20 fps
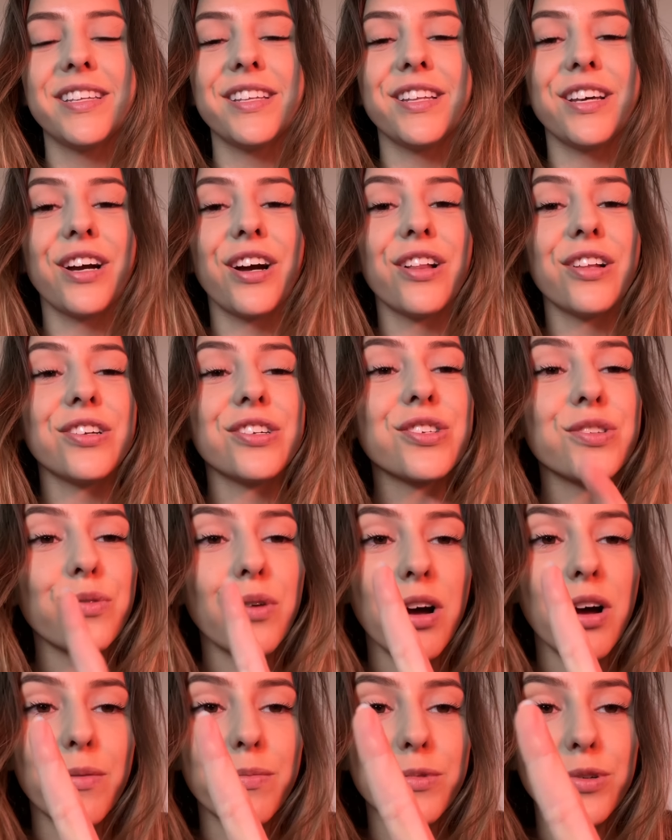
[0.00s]
The colors
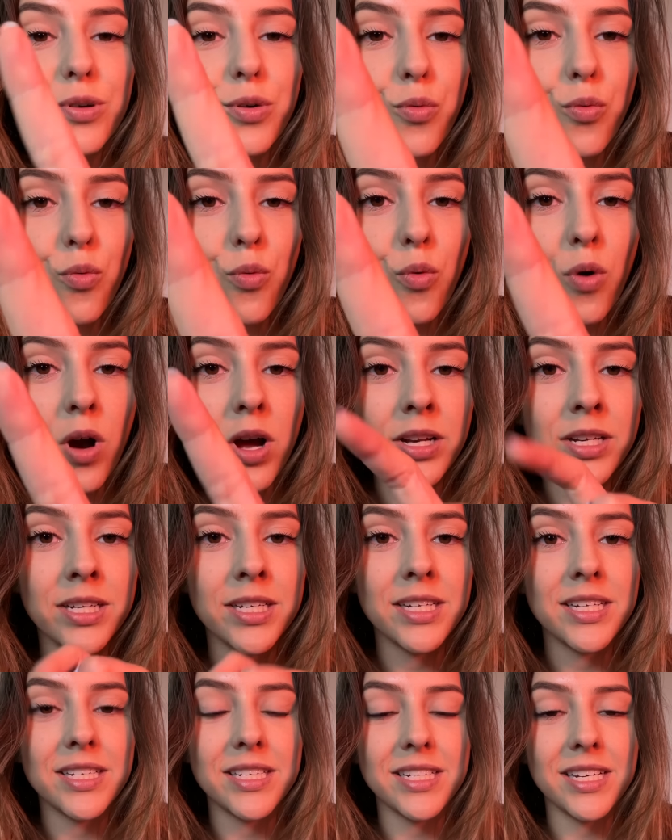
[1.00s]
swapped
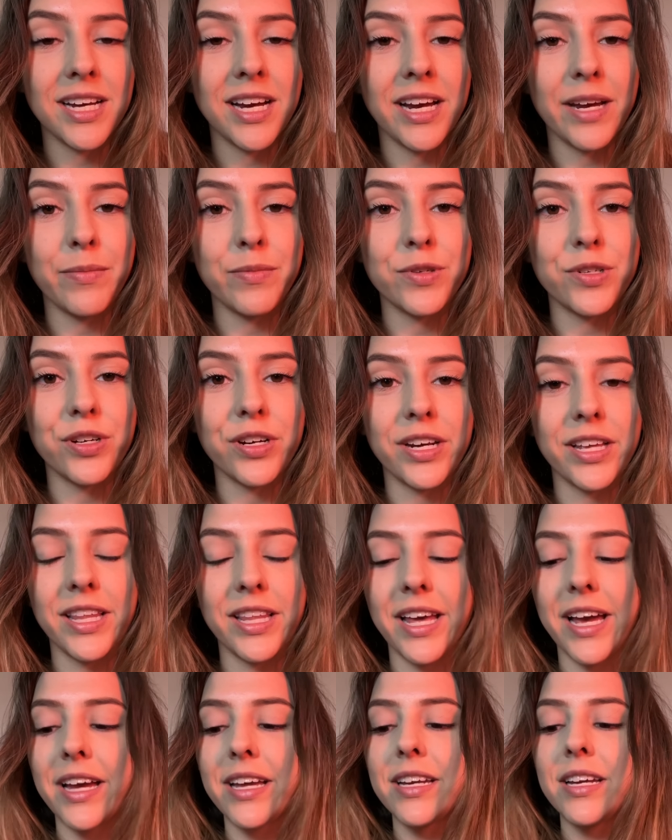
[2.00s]
one time during
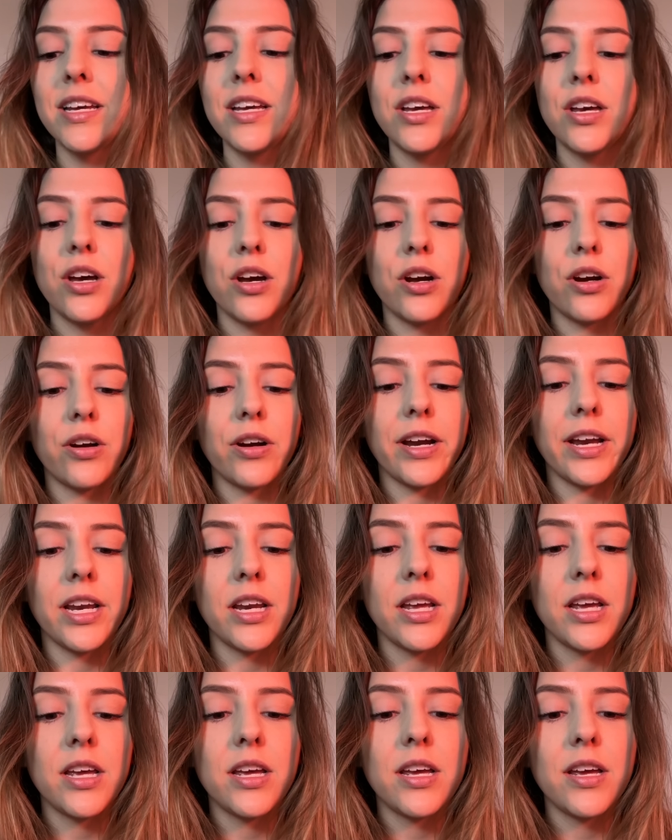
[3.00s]
that. All right.
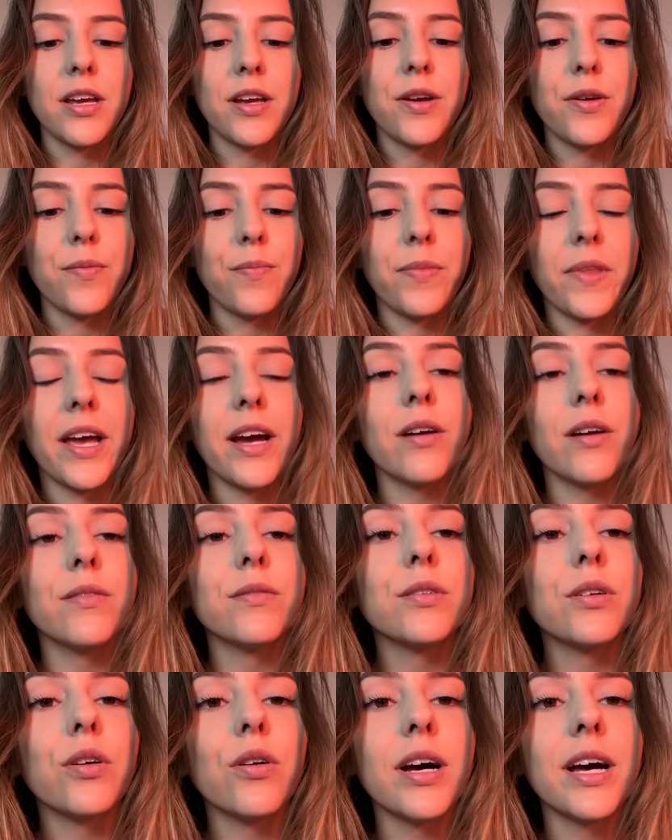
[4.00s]
Now,
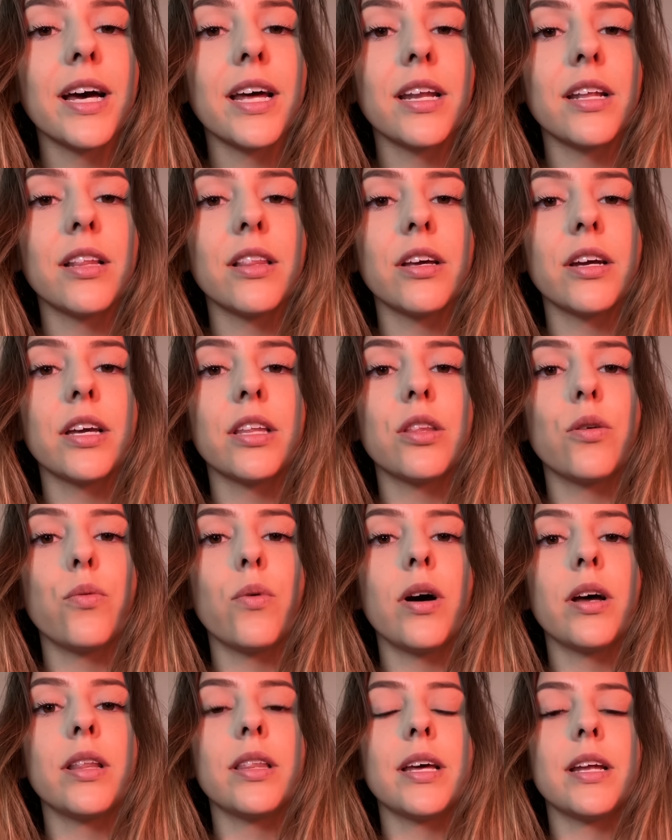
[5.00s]
go ahead and look at the
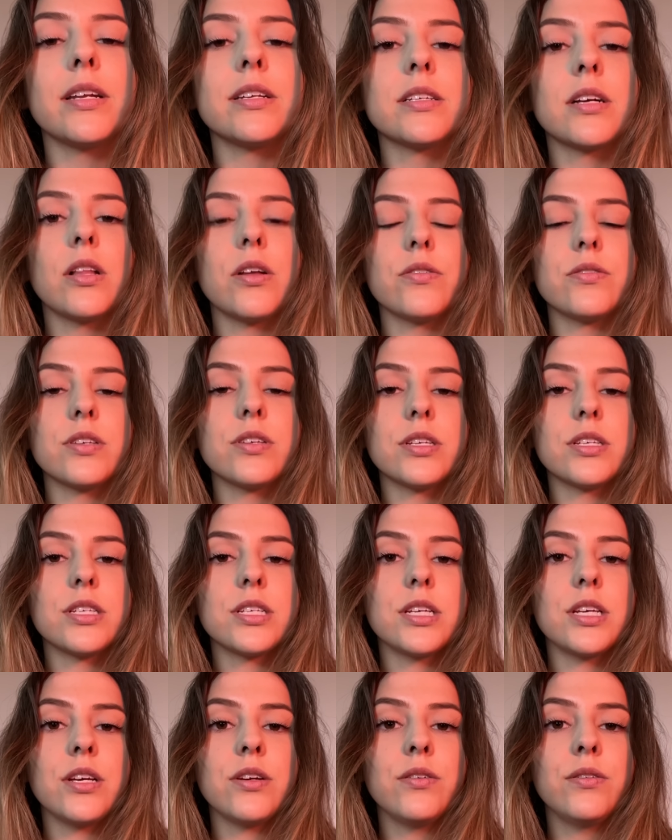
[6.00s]
one that is closest
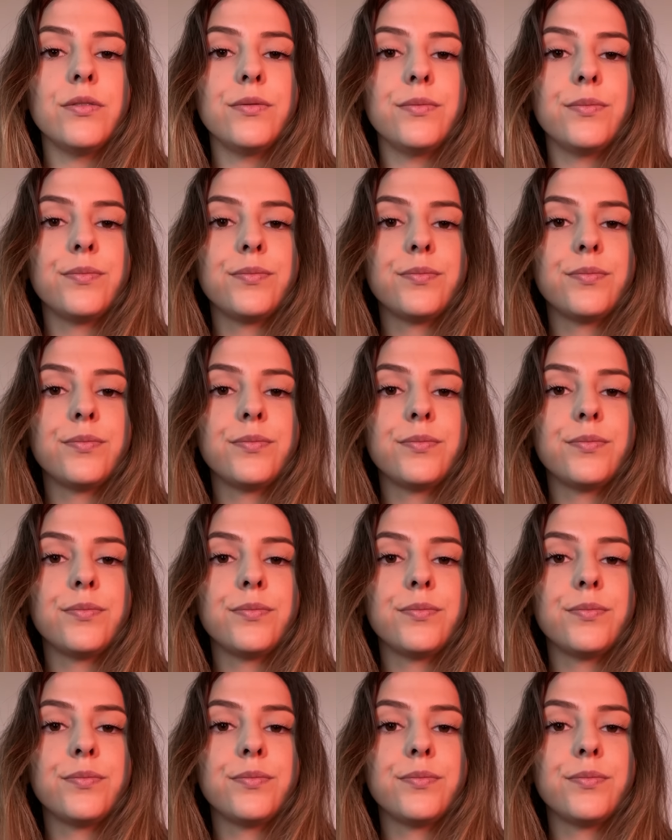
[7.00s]
to you.